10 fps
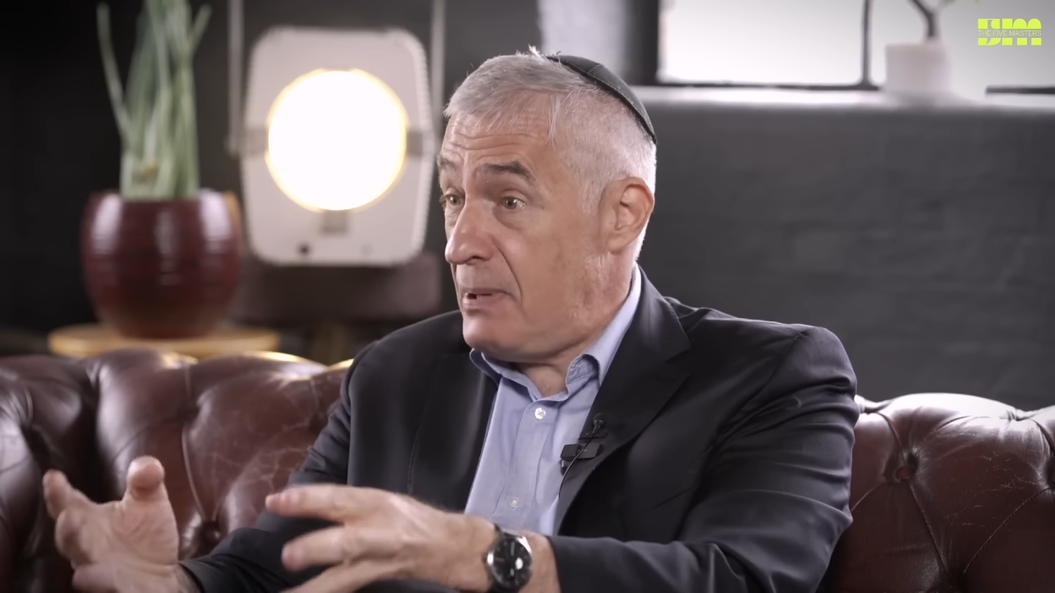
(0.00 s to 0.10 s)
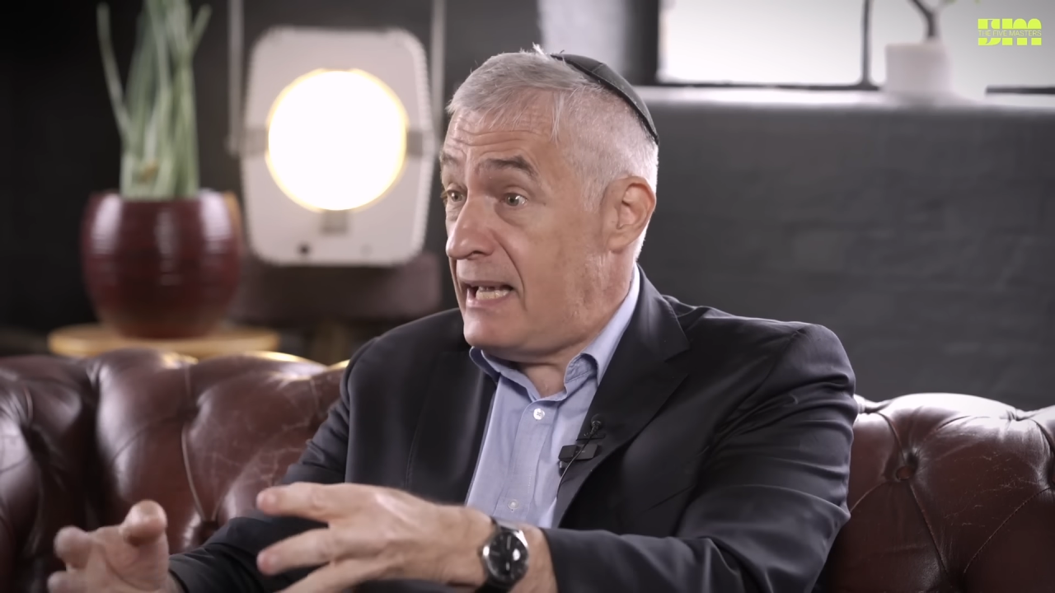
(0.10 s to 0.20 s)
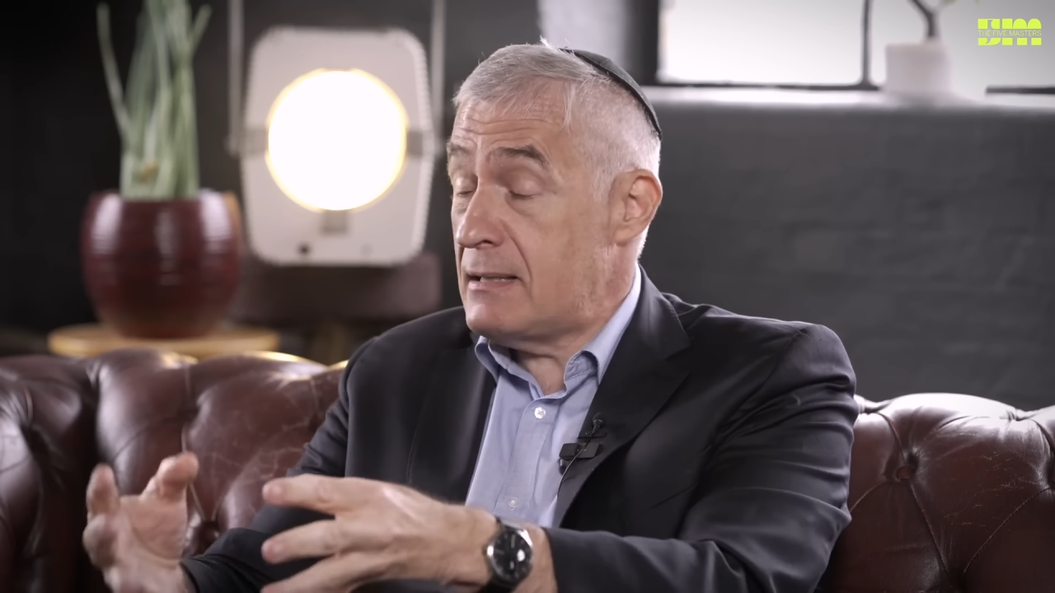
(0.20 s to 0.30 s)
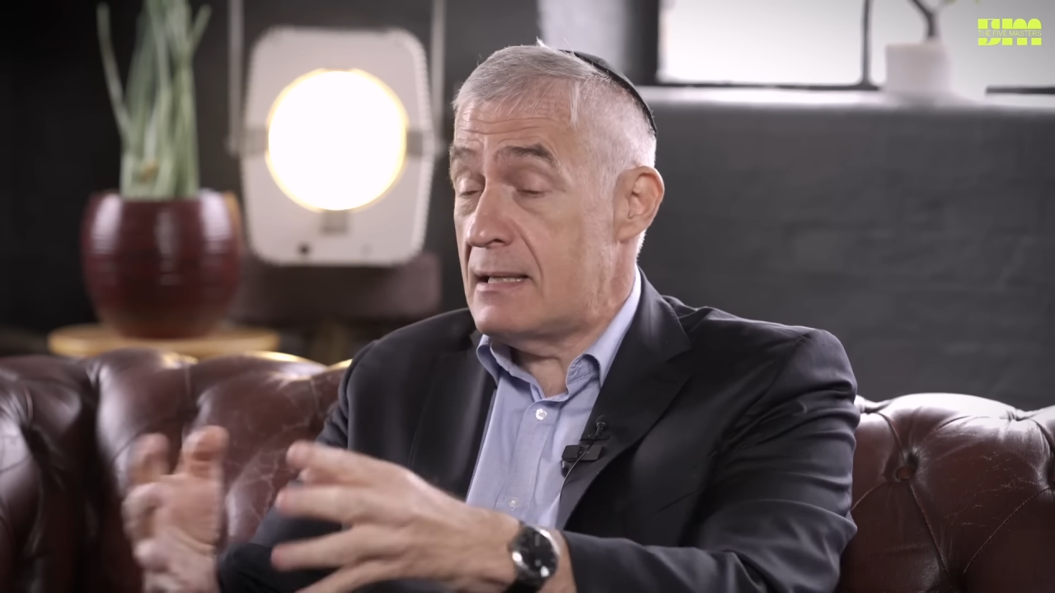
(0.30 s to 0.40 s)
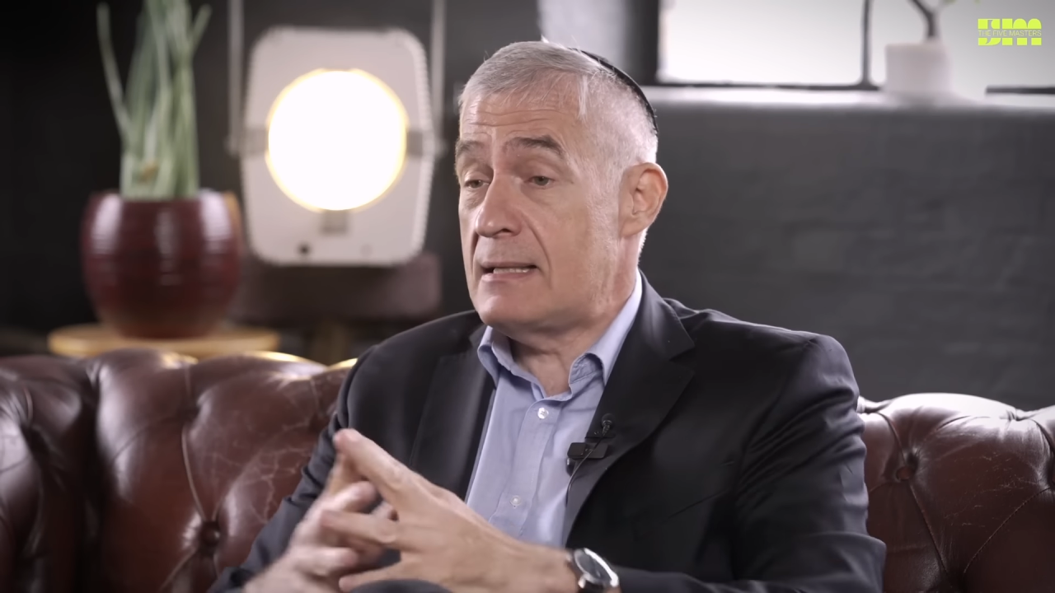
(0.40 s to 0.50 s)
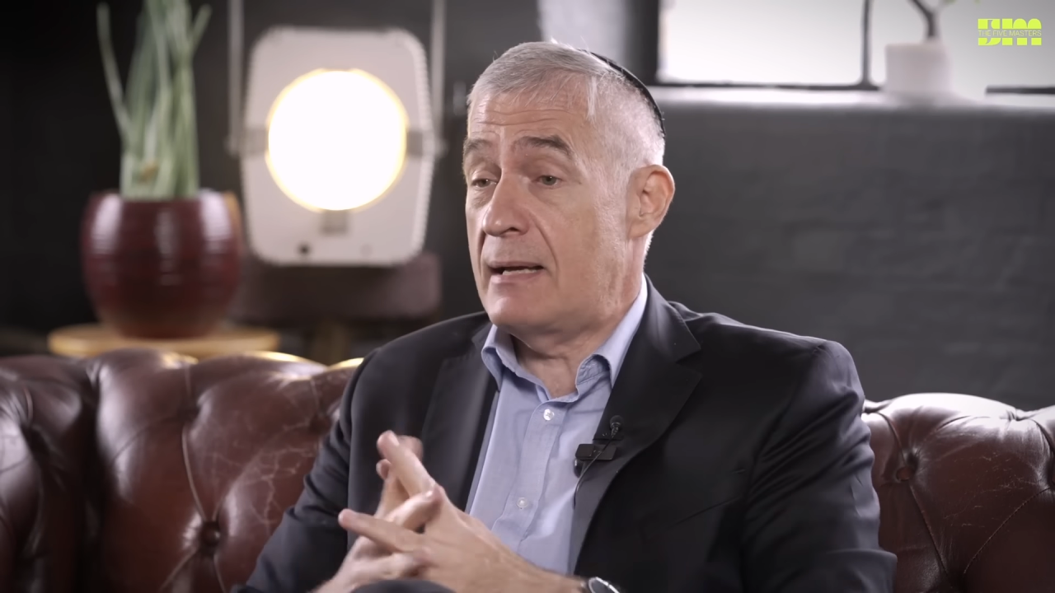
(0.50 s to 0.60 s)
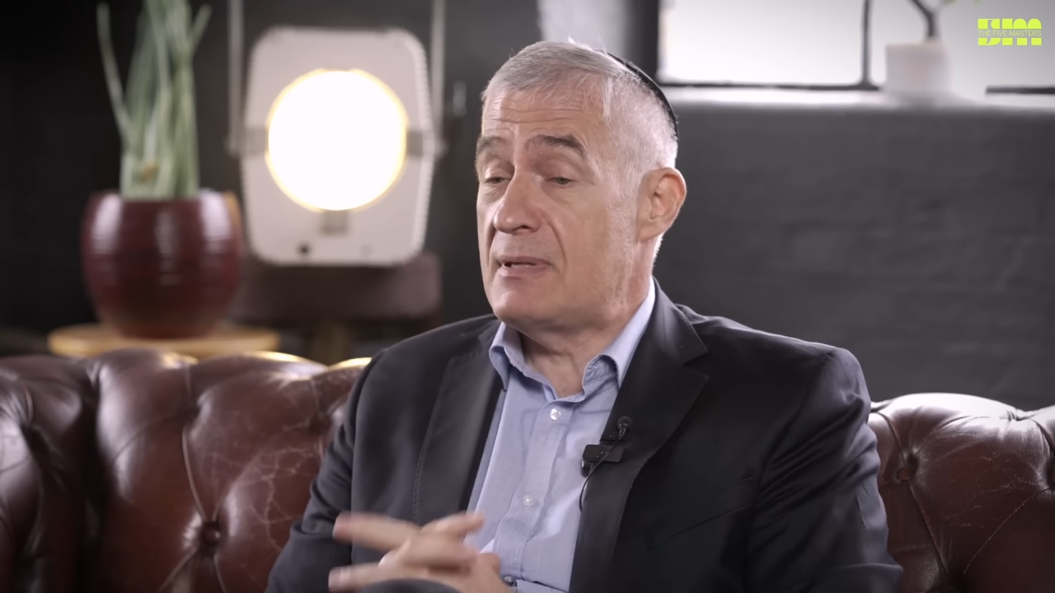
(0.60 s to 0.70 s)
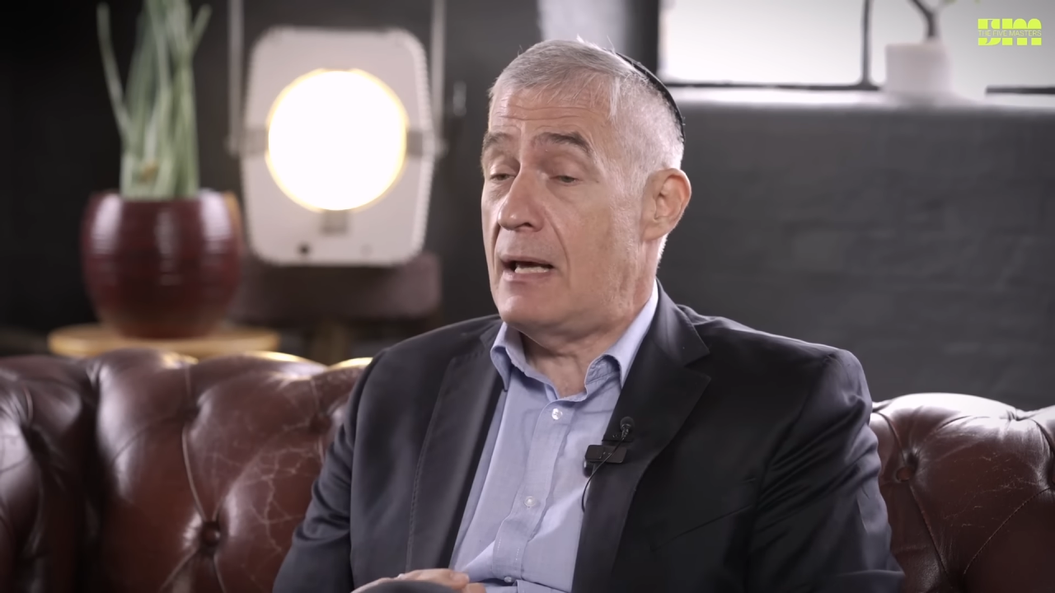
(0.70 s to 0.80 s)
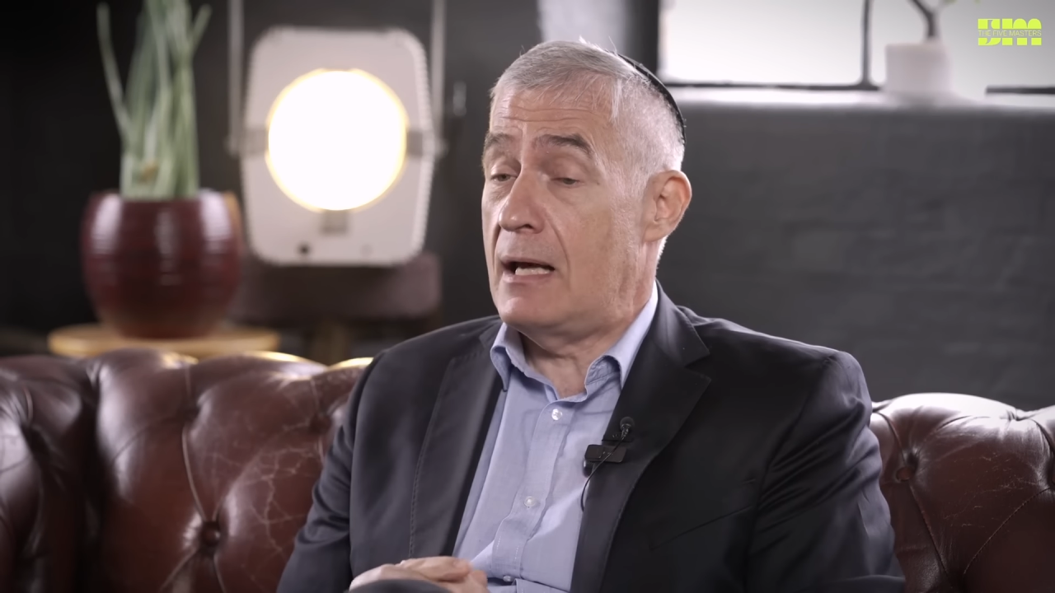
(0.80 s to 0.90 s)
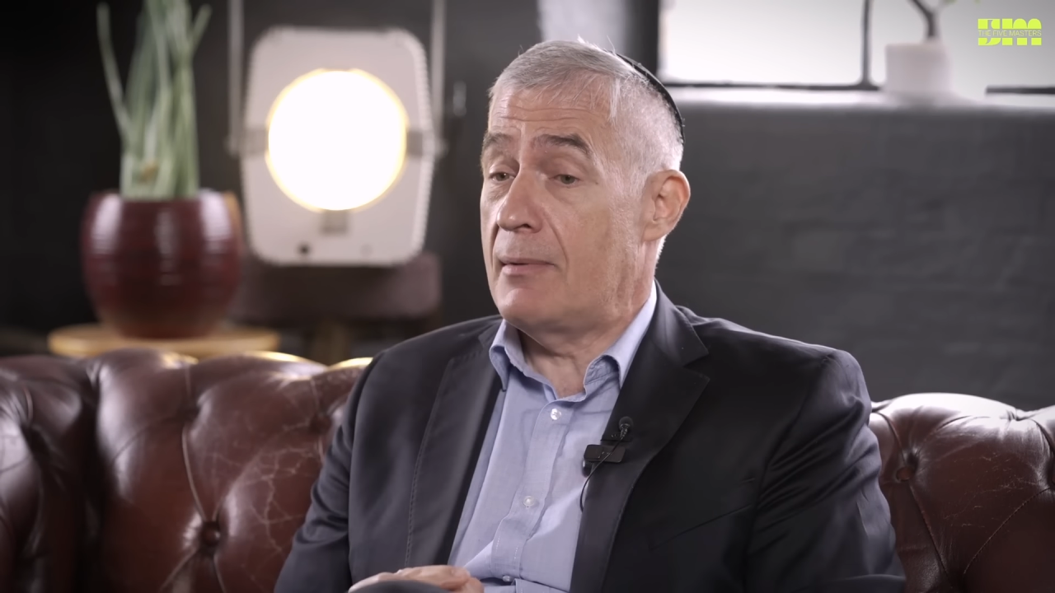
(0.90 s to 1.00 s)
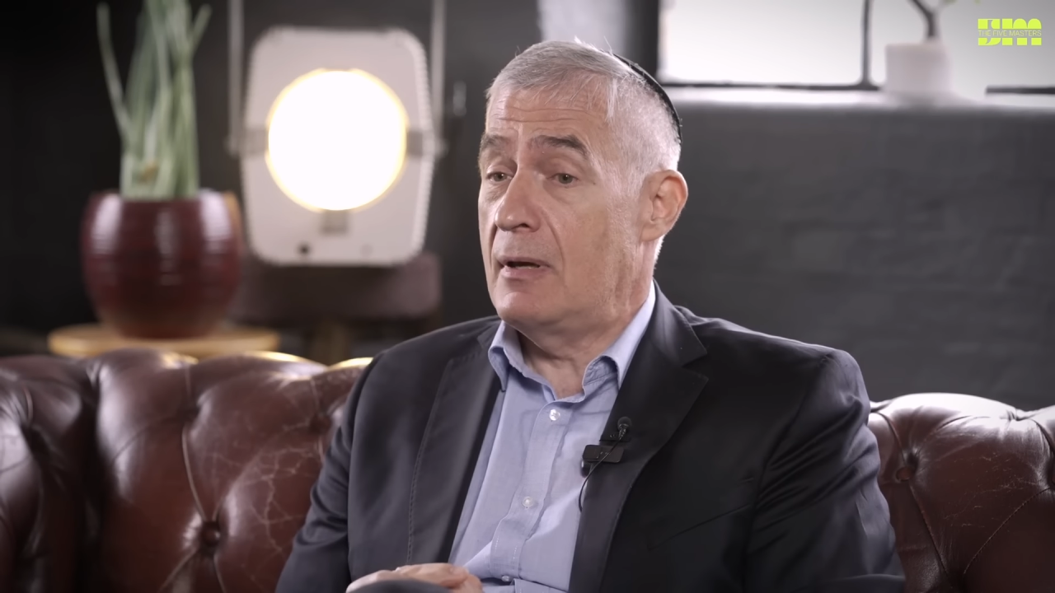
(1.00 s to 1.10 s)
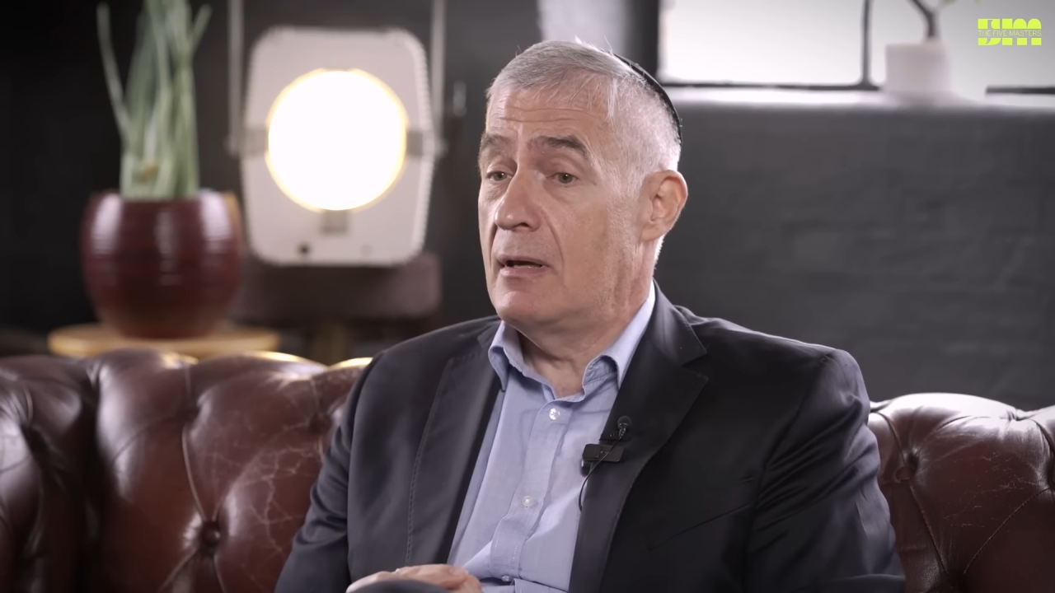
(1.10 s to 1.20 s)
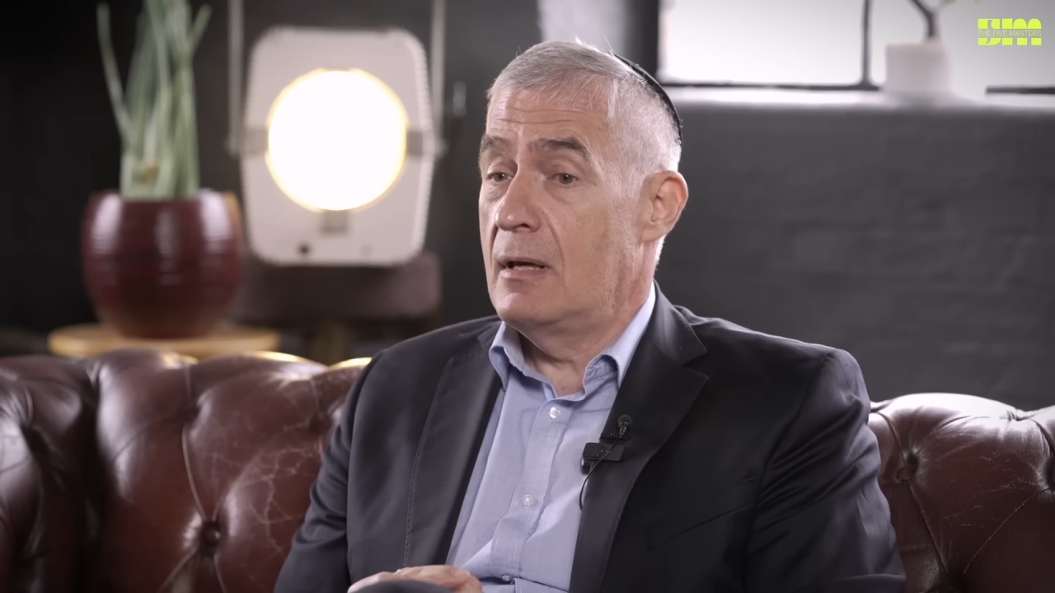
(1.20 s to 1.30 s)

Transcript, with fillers: planet at the same time.